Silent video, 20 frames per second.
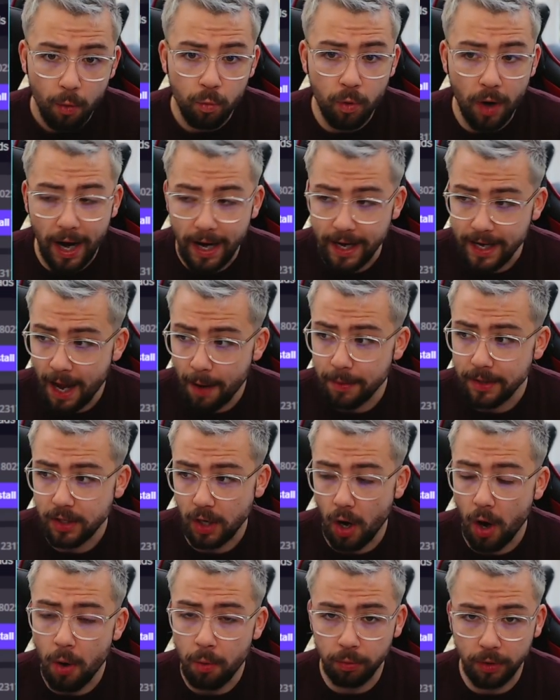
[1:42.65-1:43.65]
Right now,
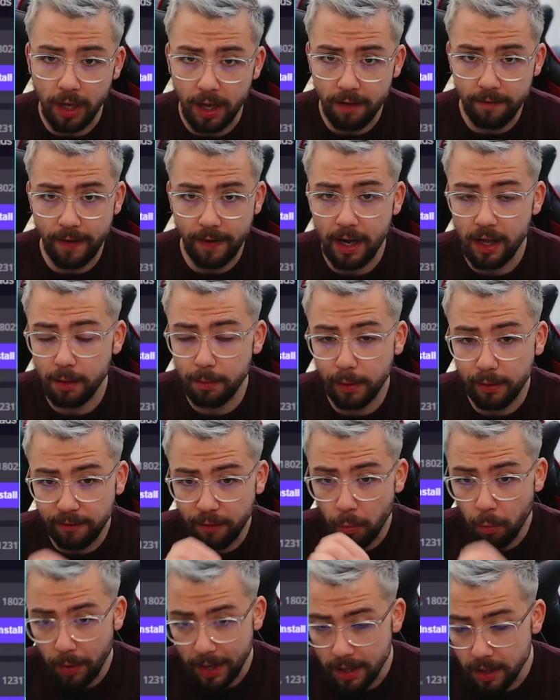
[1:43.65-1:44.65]
it's only available
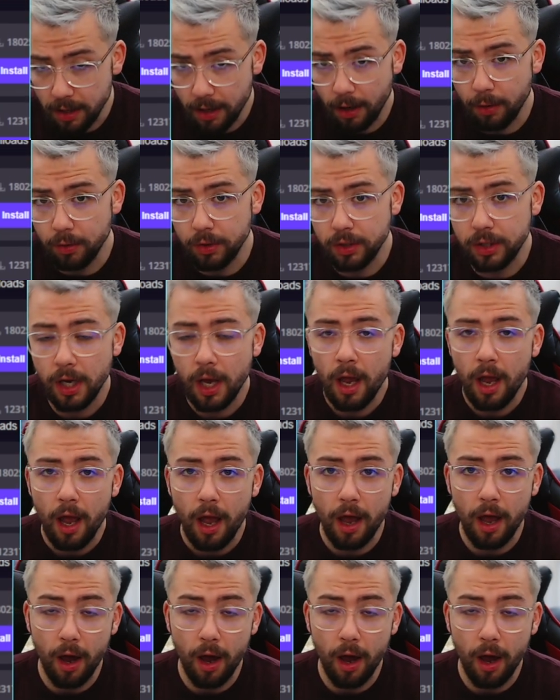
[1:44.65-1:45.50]
for Windows.